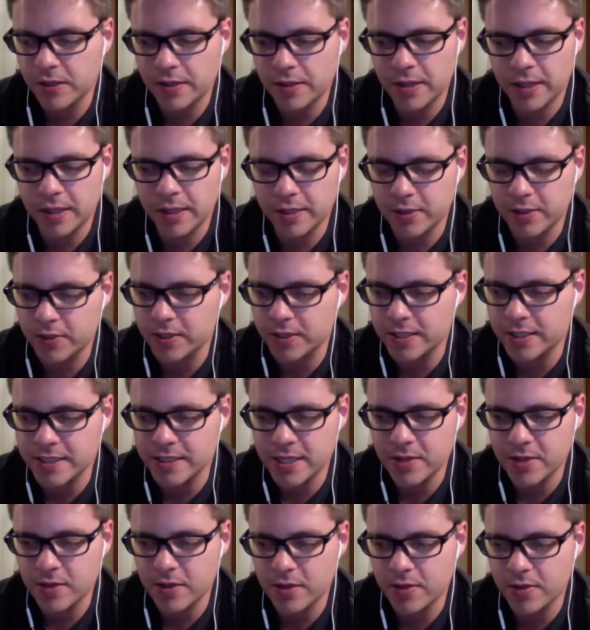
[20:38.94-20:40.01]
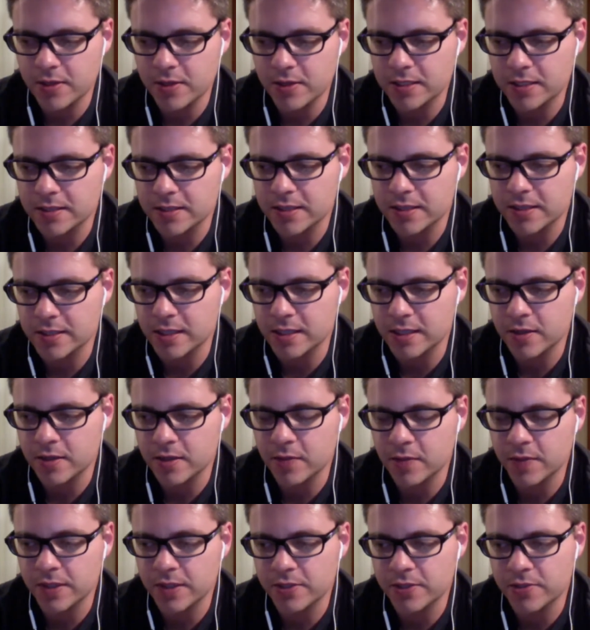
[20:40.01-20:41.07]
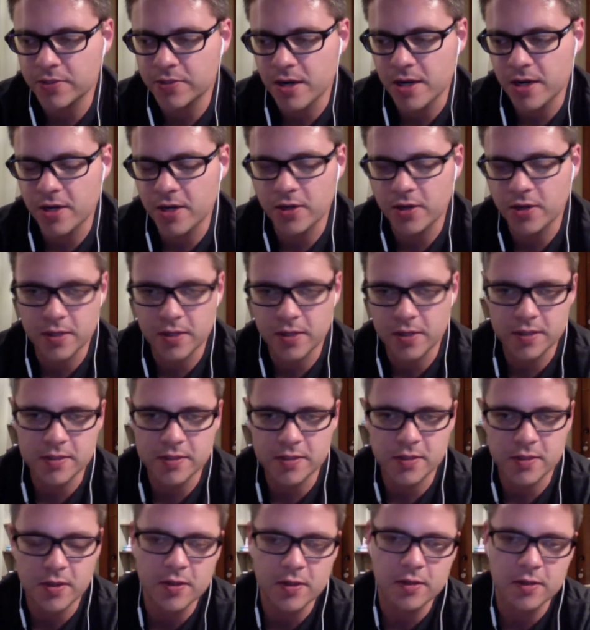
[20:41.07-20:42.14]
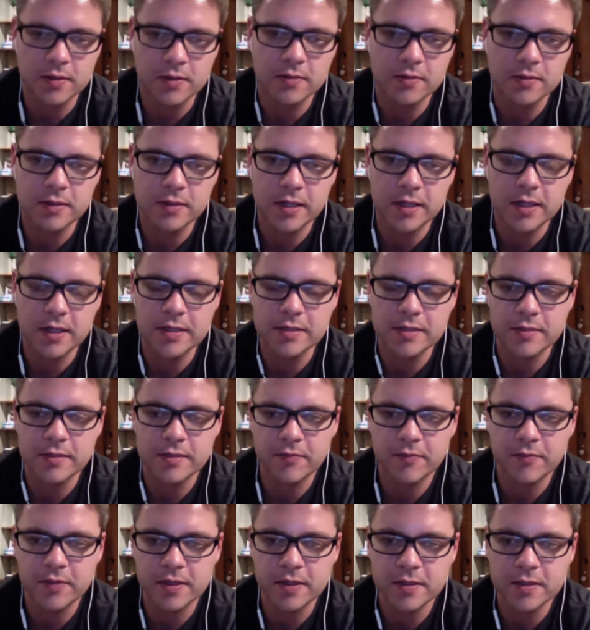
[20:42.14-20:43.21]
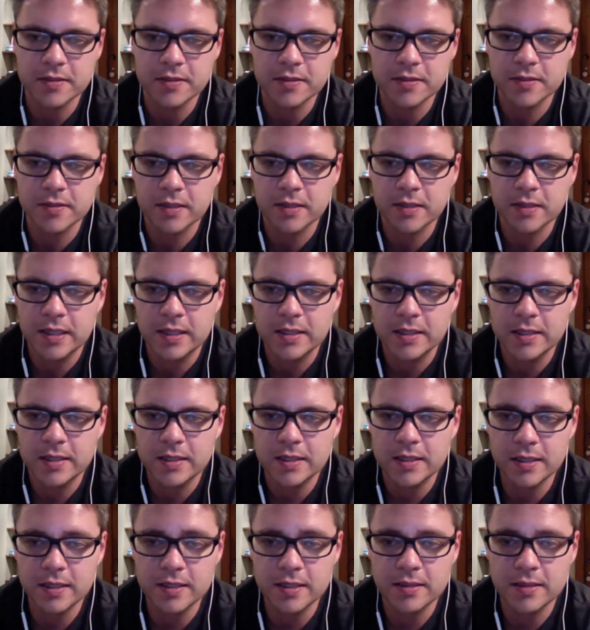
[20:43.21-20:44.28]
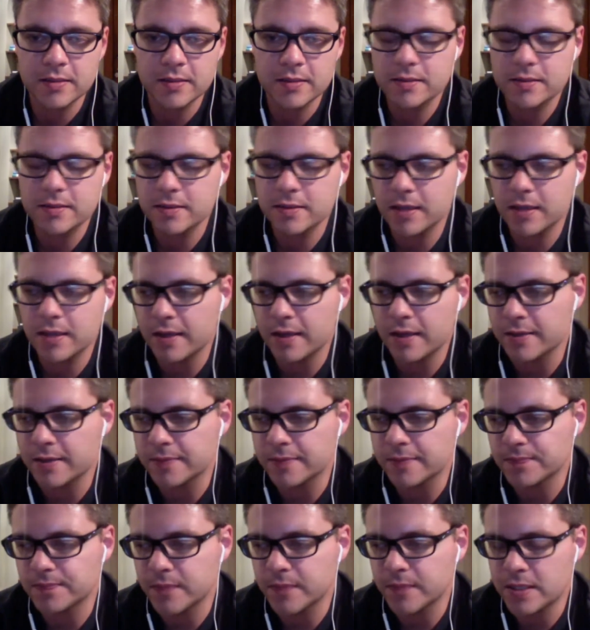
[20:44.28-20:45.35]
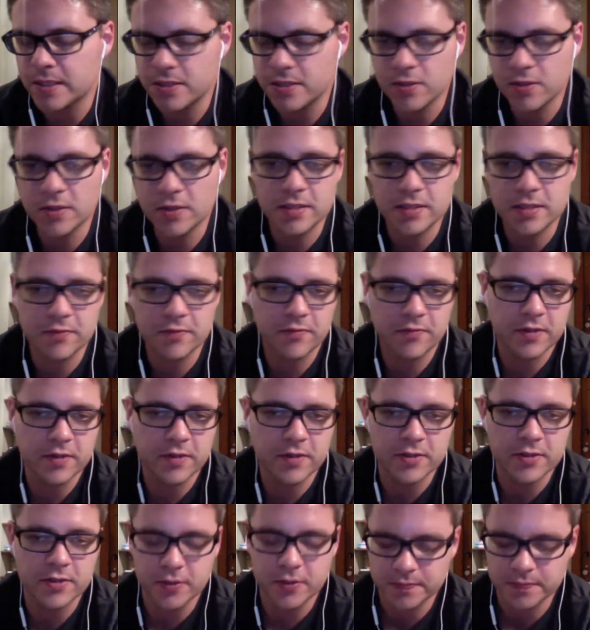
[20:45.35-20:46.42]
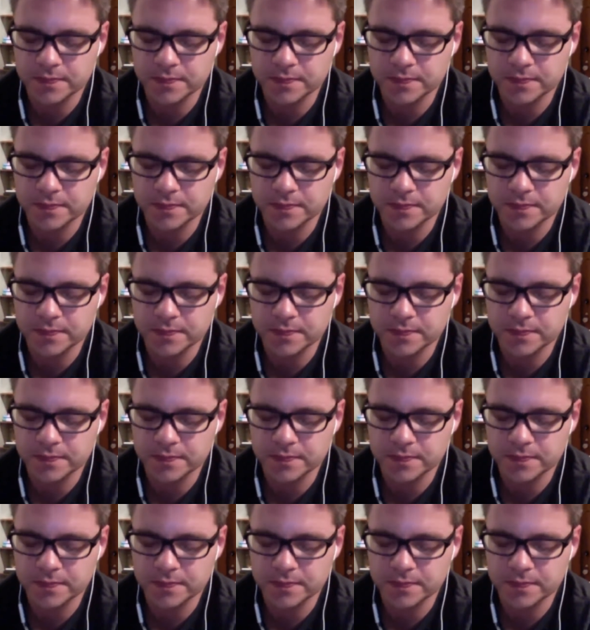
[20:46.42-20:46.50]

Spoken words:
I can already tell on this, is a little bit drier, not as long as the Fitz is. It's still a decent finish though.